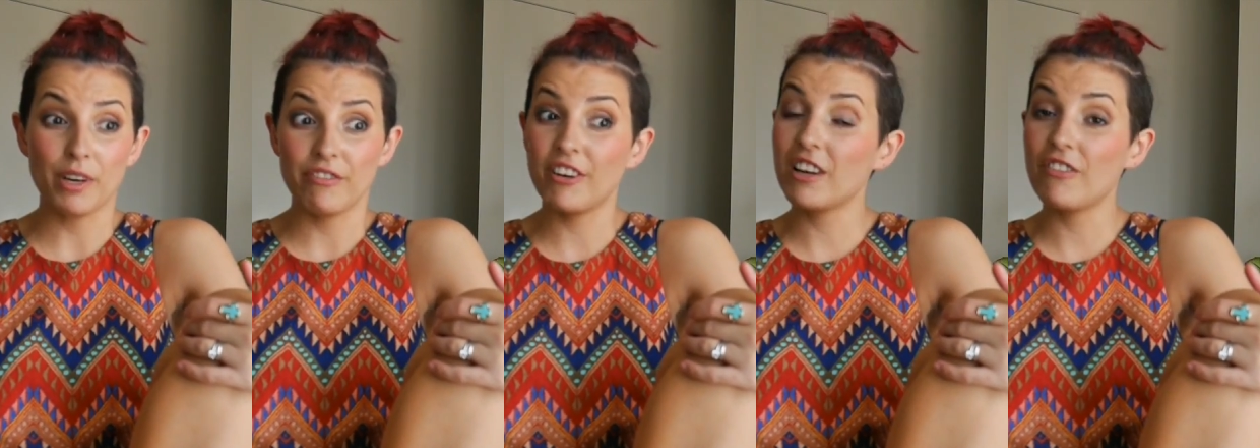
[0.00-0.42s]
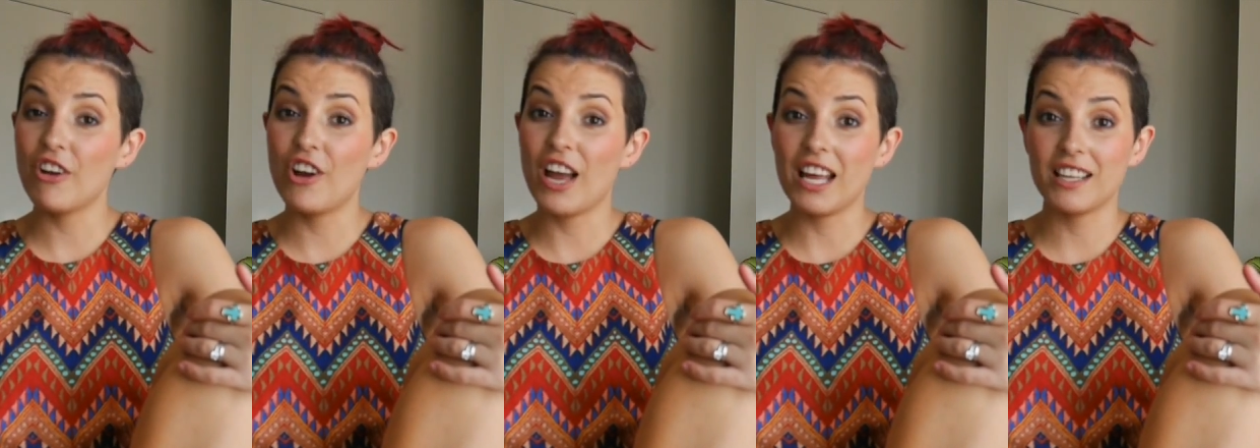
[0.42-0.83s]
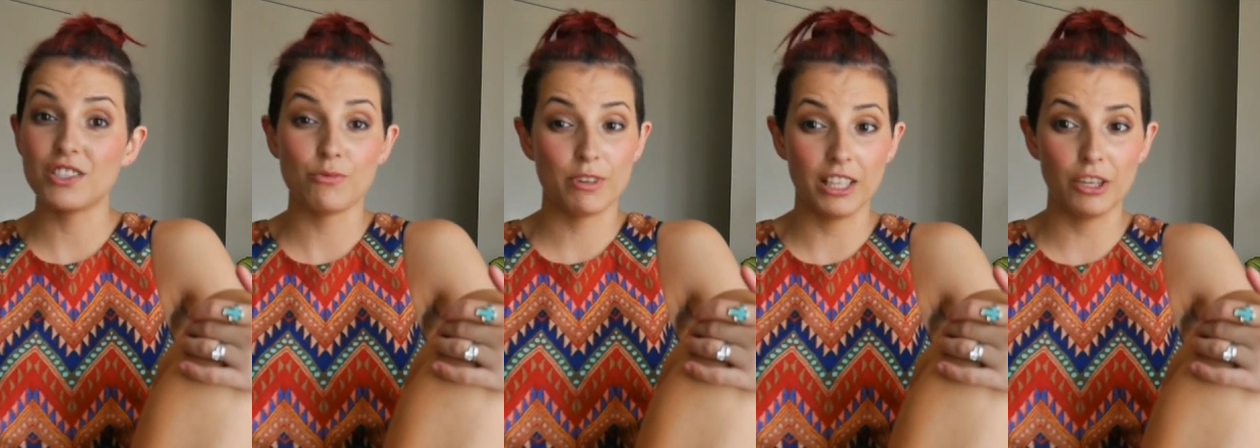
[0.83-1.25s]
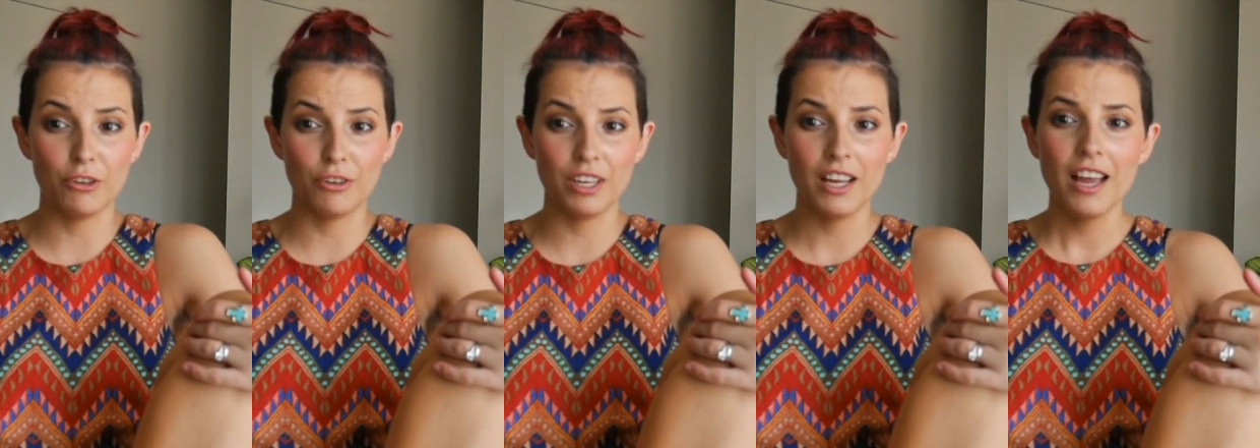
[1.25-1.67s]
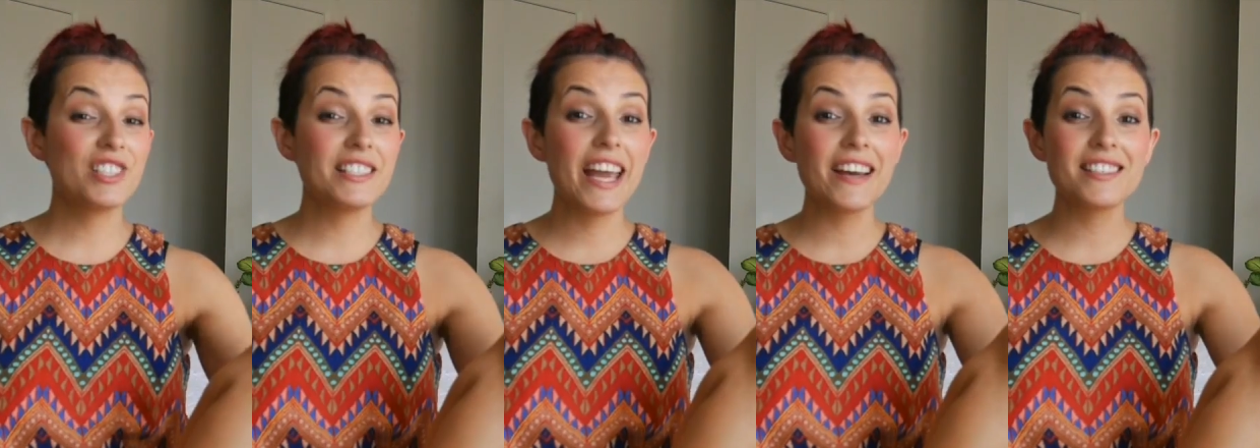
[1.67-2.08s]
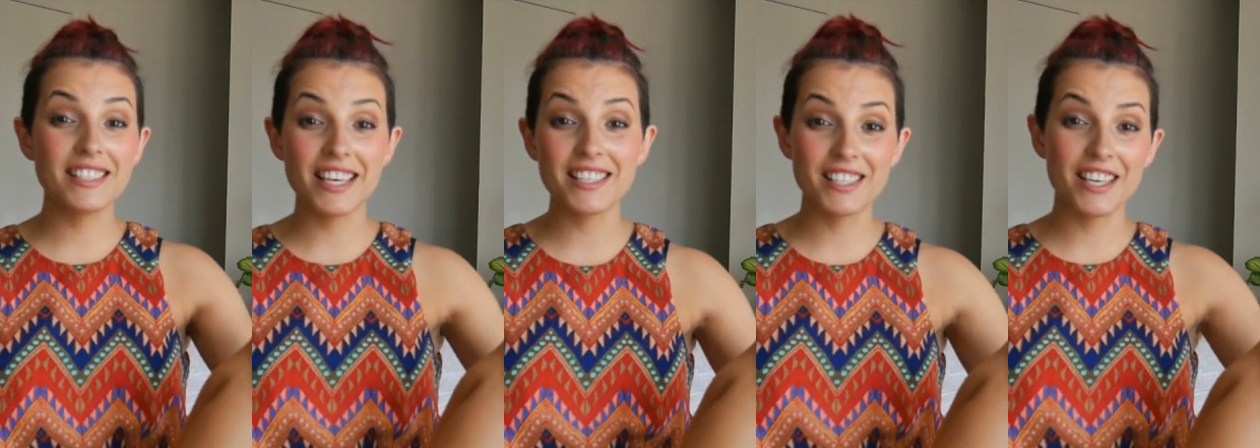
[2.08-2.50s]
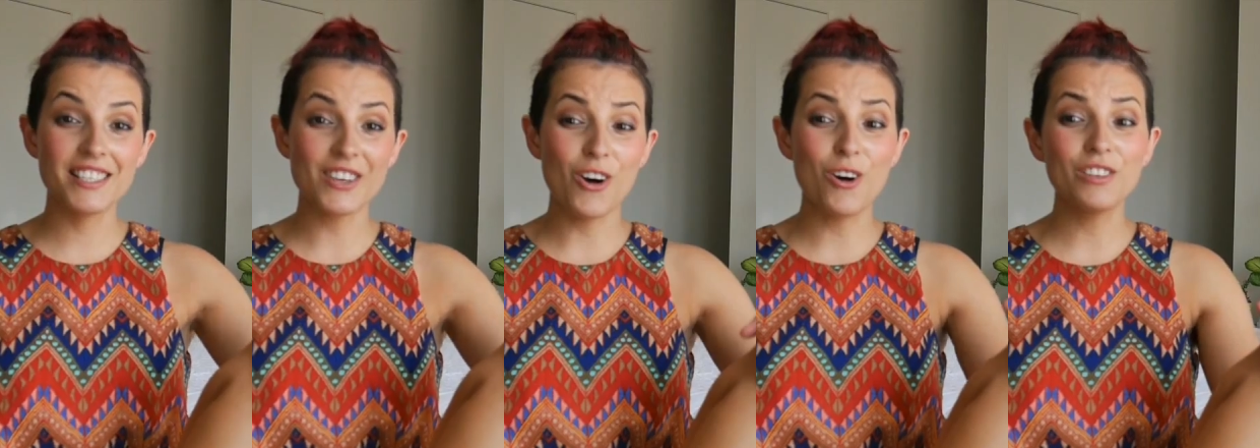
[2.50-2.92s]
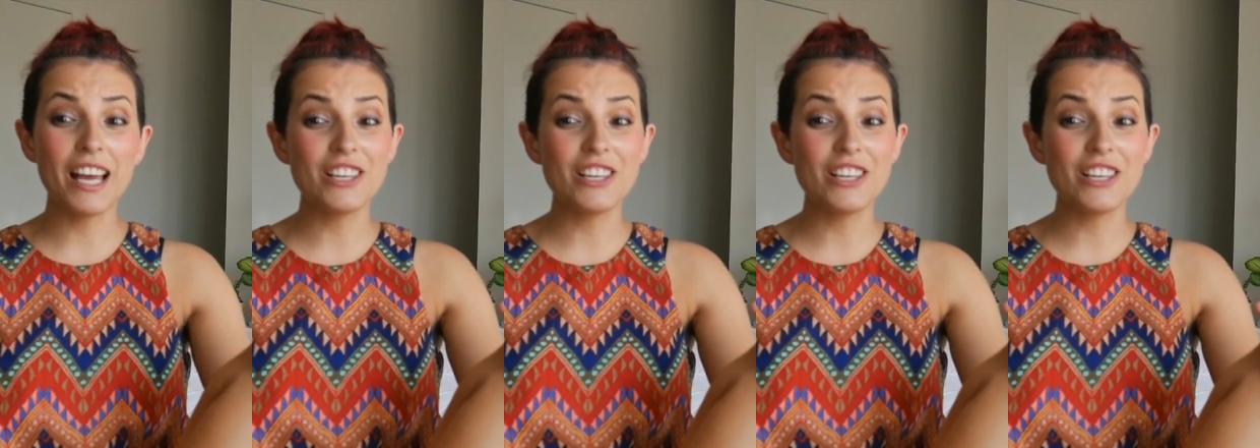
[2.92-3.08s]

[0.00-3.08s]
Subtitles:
put in front of her, and it's really good. She's now 6 years old,